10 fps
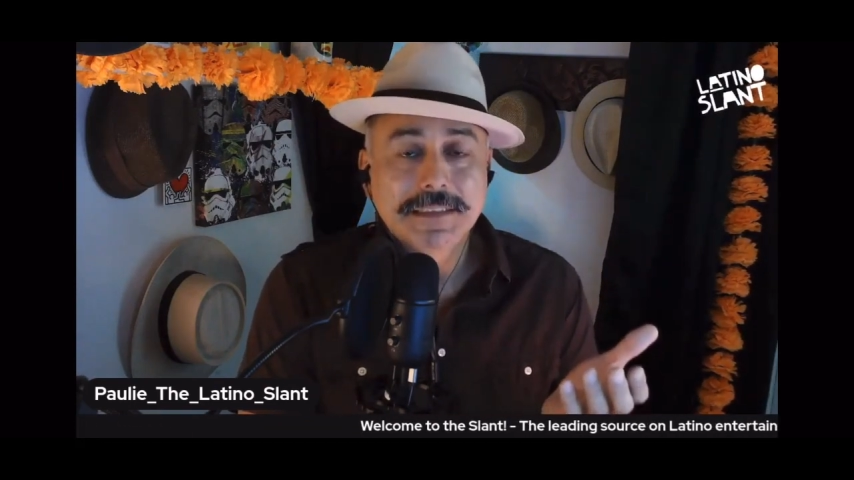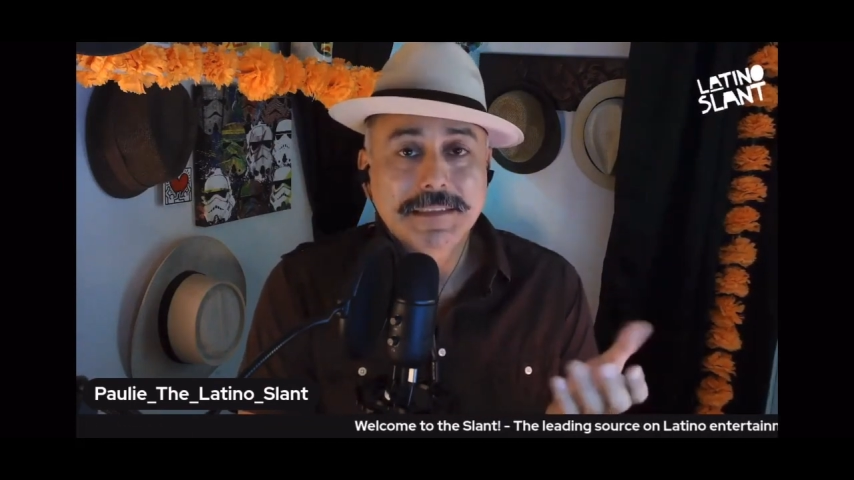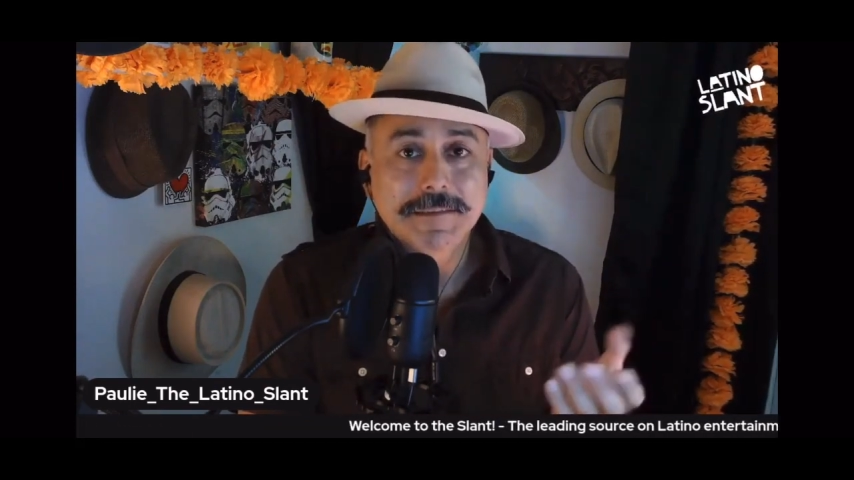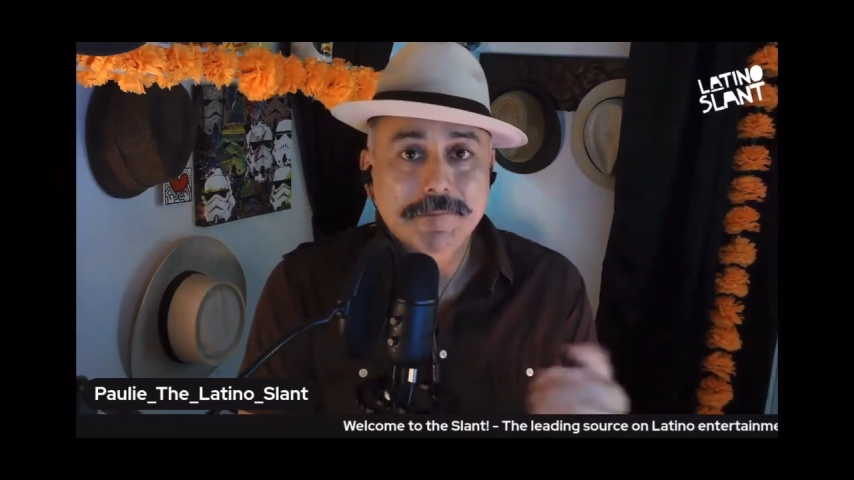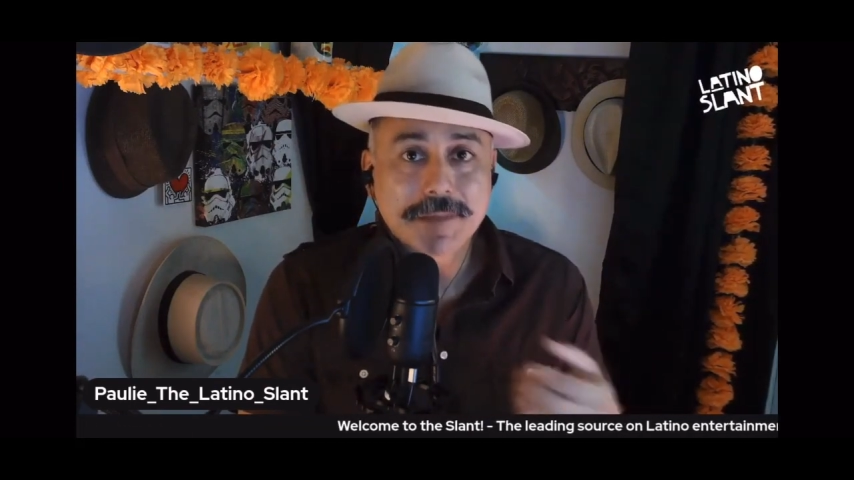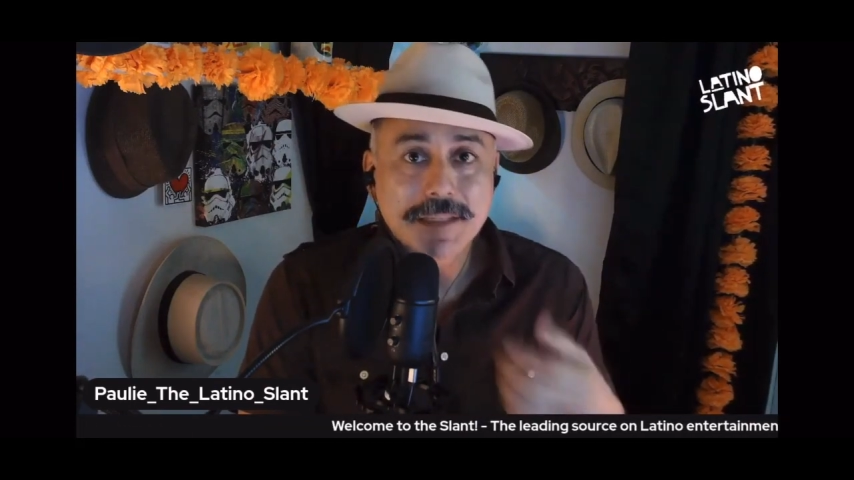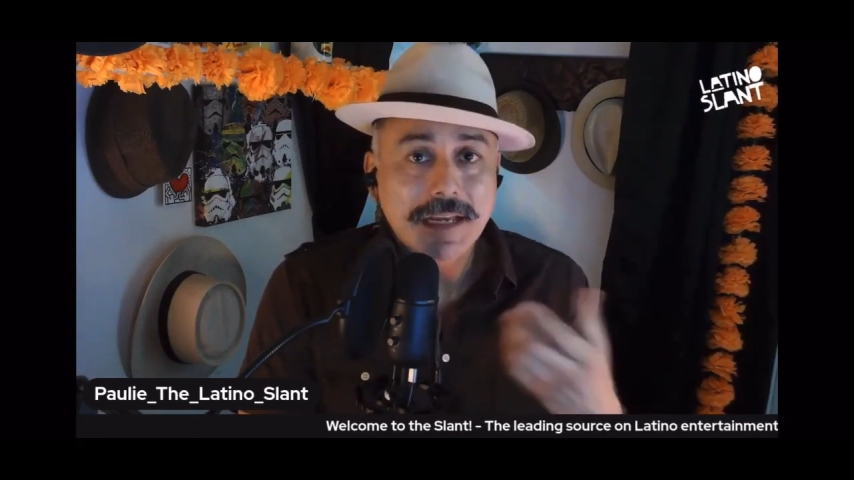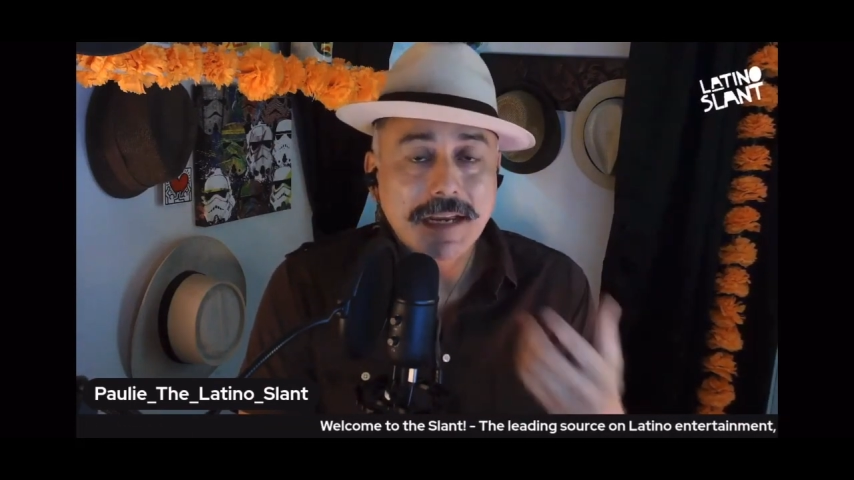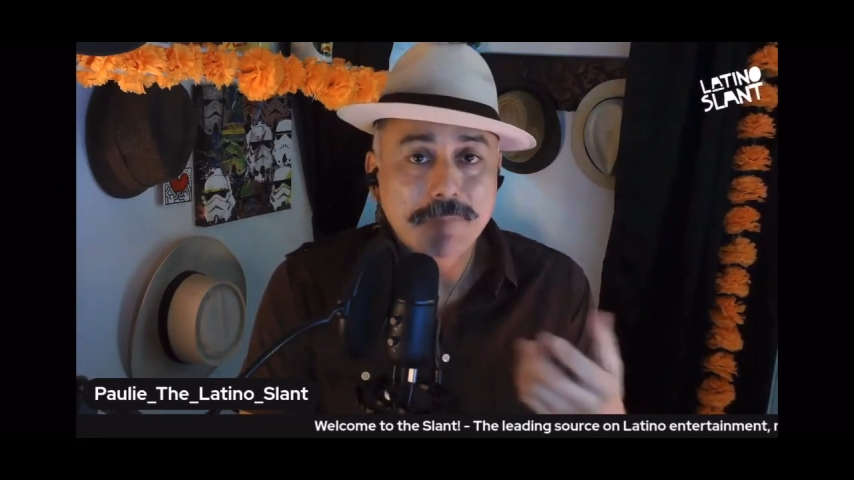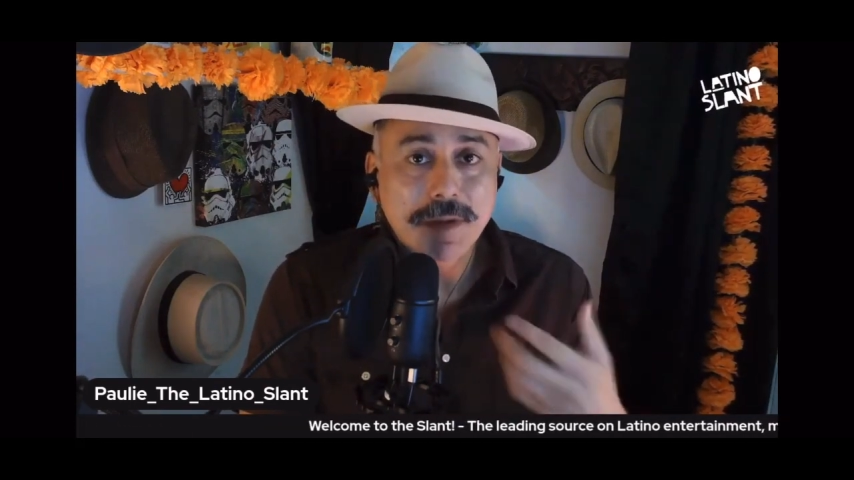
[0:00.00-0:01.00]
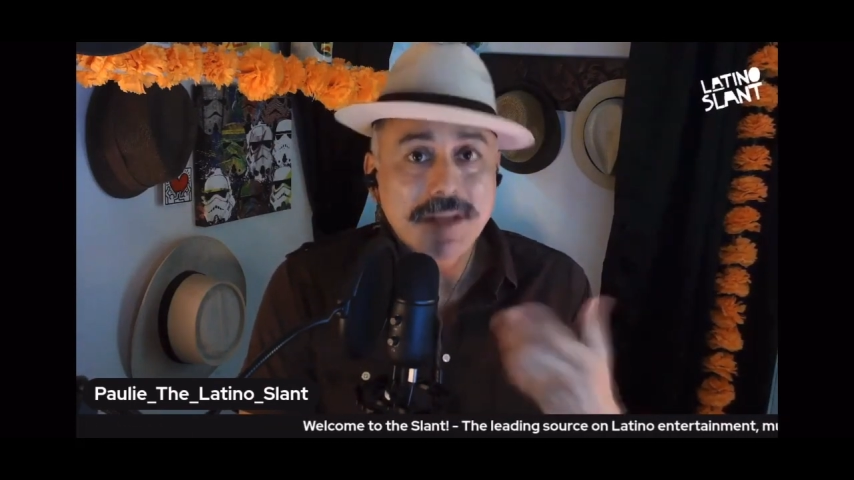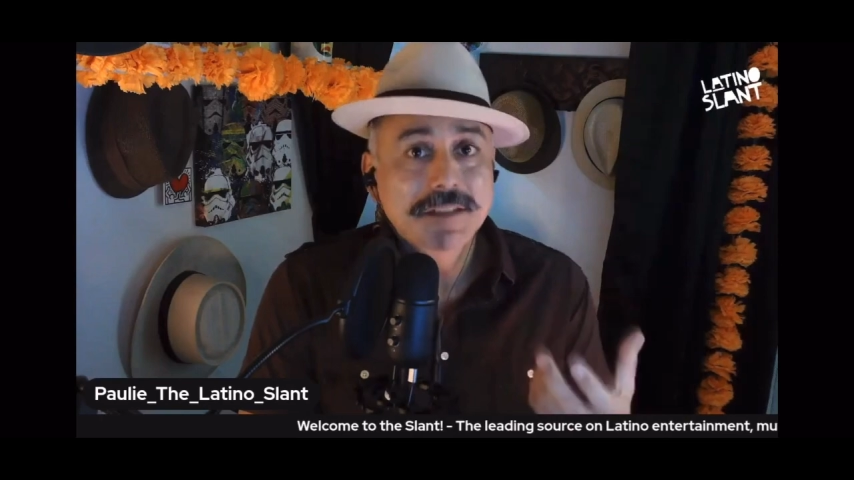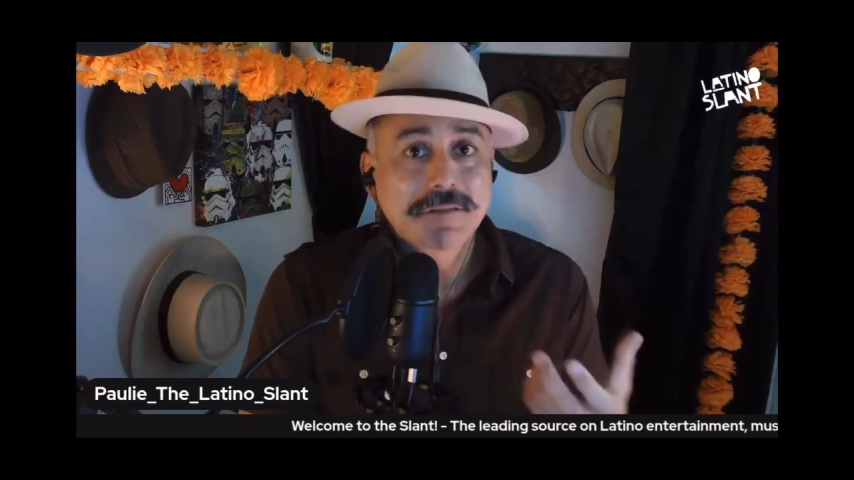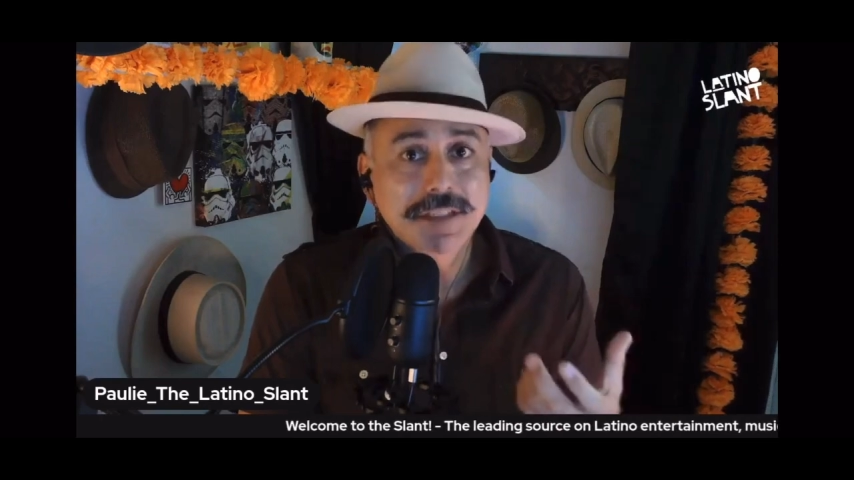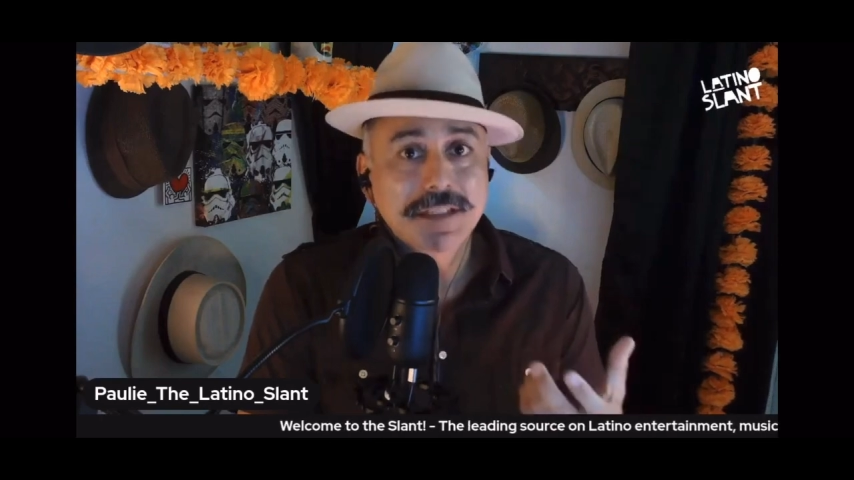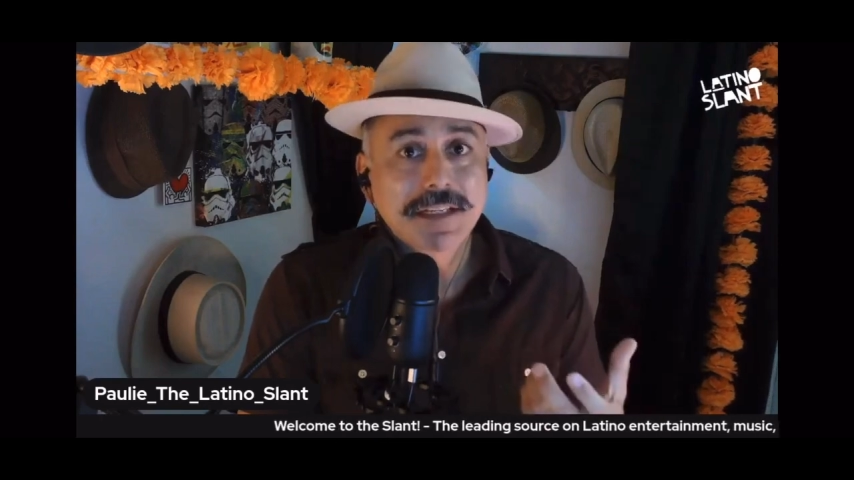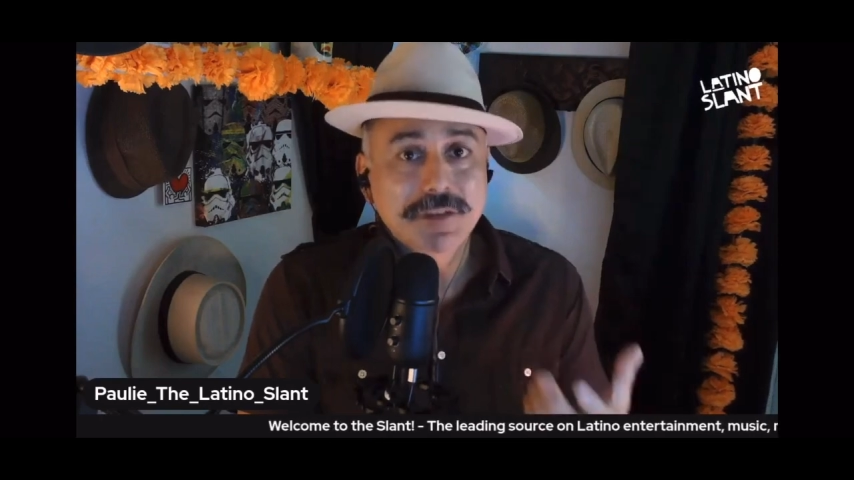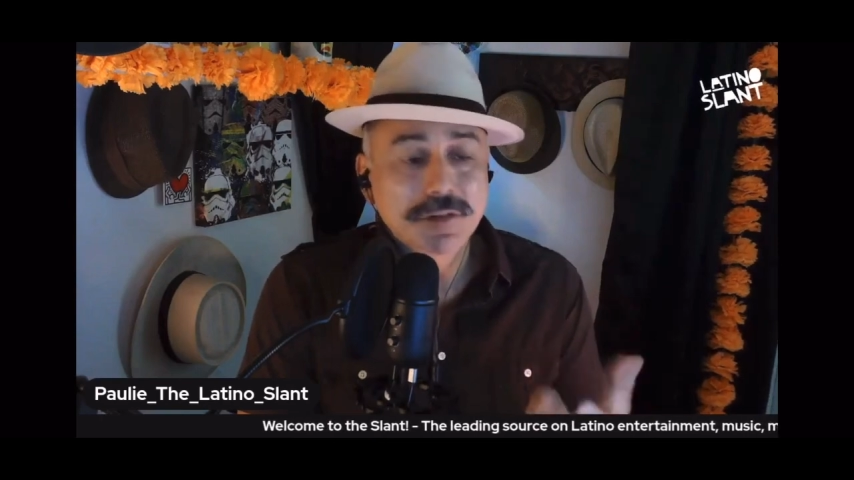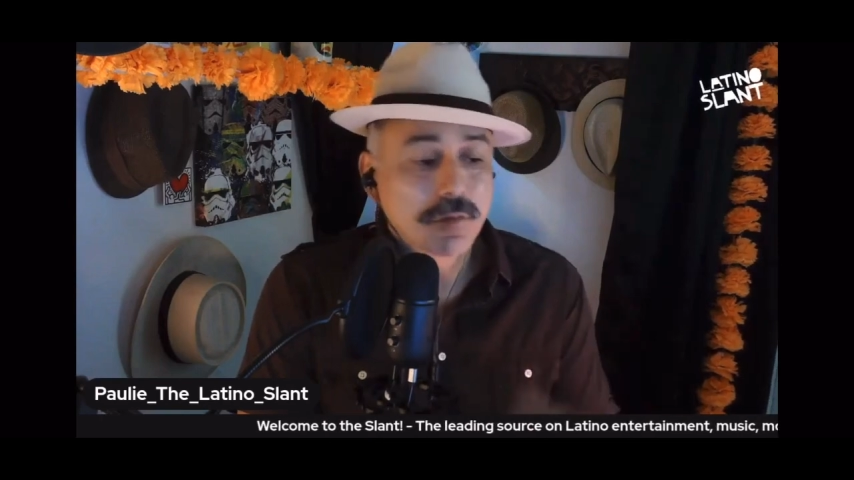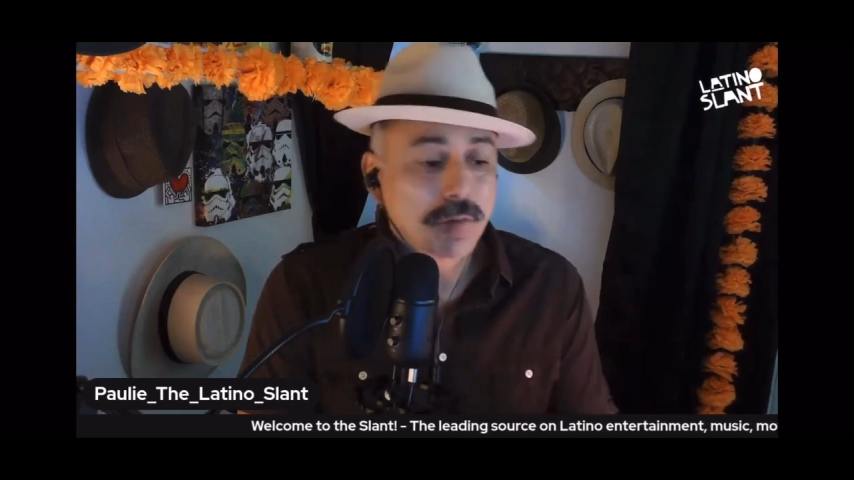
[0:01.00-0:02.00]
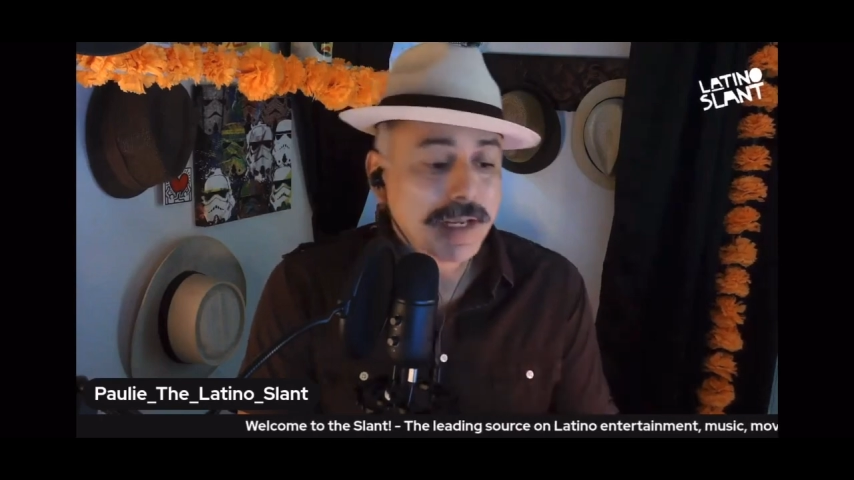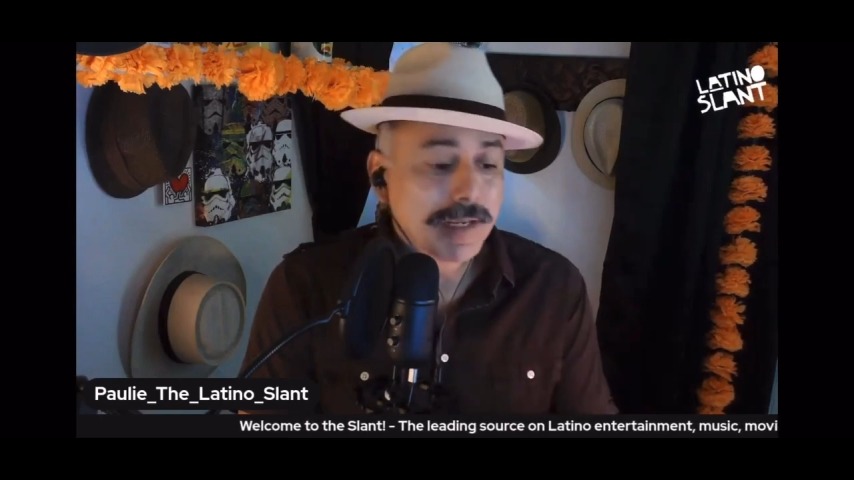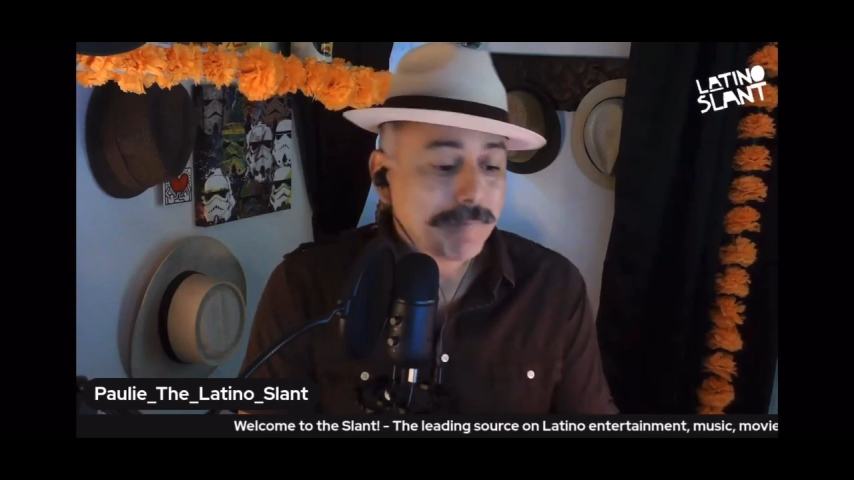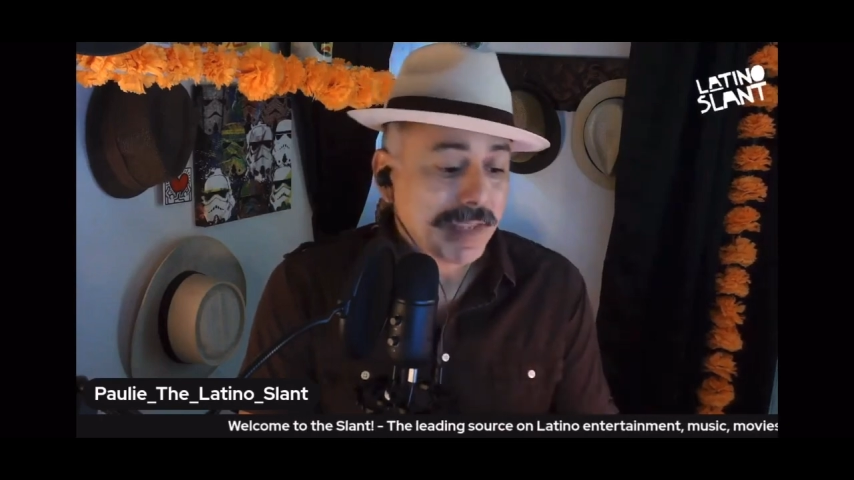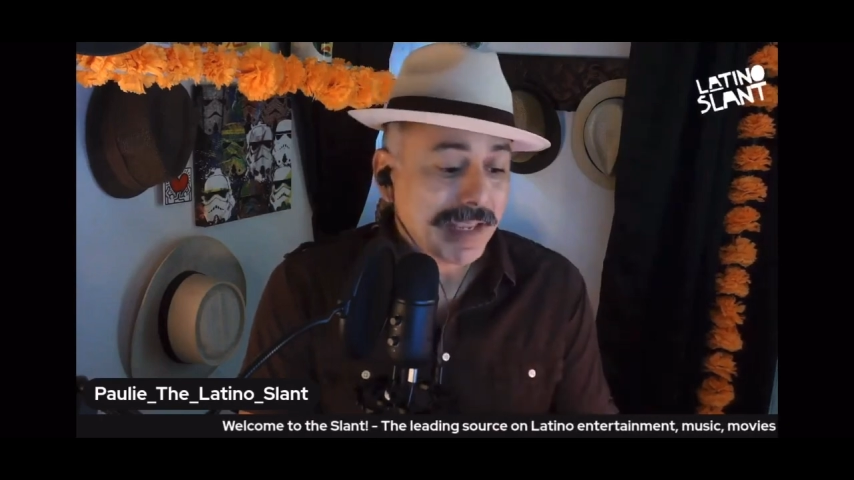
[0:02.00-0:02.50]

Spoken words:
positive thing I took away.